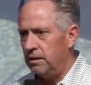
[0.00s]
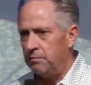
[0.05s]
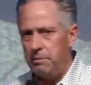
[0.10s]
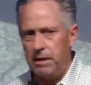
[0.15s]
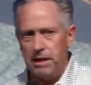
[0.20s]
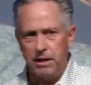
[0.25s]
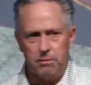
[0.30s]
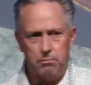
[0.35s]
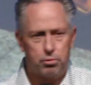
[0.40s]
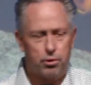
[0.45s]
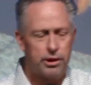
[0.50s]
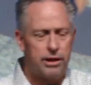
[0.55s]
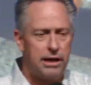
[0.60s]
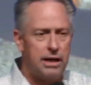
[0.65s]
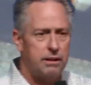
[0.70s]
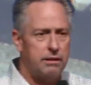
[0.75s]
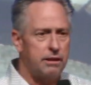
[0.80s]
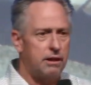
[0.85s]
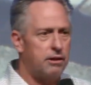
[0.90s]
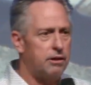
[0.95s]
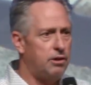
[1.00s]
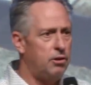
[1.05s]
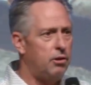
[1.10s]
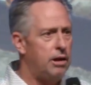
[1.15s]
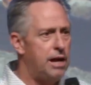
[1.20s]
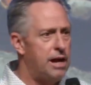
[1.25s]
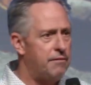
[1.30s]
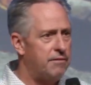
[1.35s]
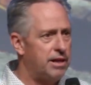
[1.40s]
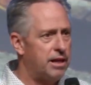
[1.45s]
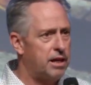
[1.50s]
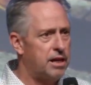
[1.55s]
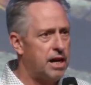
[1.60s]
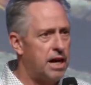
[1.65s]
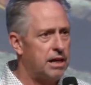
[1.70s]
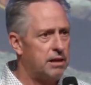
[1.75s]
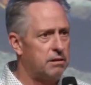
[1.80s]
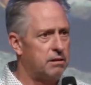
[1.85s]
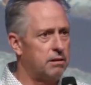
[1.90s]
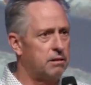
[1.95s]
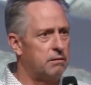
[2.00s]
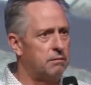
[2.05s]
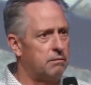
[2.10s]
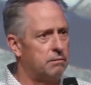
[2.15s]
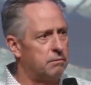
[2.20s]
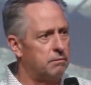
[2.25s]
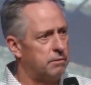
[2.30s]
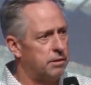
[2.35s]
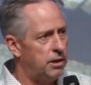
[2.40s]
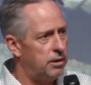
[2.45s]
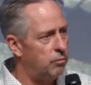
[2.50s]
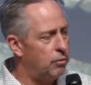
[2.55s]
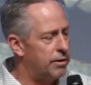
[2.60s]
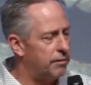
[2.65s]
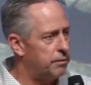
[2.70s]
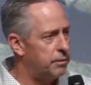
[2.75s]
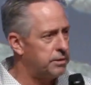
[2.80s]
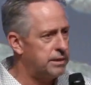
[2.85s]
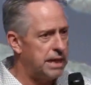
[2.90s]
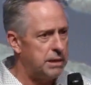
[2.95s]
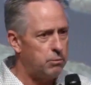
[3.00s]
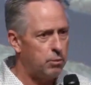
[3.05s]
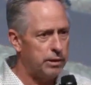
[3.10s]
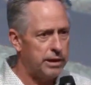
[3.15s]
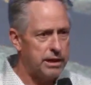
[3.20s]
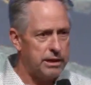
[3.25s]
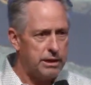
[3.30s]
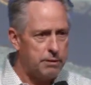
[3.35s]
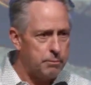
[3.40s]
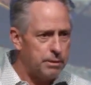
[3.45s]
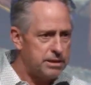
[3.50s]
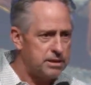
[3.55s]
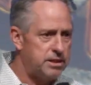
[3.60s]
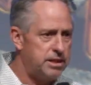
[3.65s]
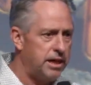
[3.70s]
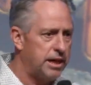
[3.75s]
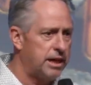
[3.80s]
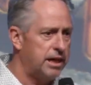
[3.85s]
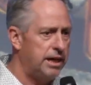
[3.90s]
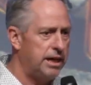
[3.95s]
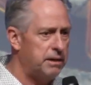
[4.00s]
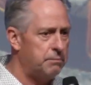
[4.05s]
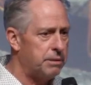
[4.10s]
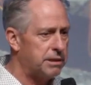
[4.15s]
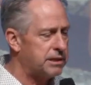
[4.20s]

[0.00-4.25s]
man, you bring it out there, and you haven't even got you know, away from the table yet, and everybody's digging in.